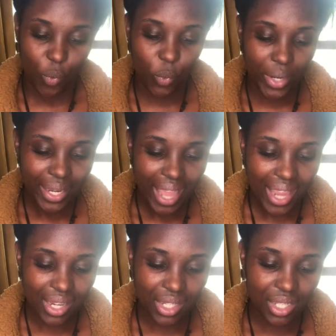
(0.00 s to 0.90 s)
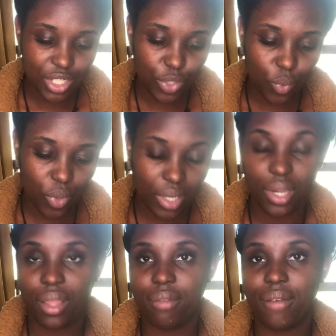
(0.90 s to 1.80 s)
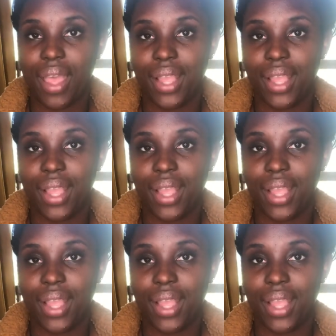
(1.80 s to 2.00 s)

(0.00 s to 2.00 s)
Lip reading: When I lean toward love, I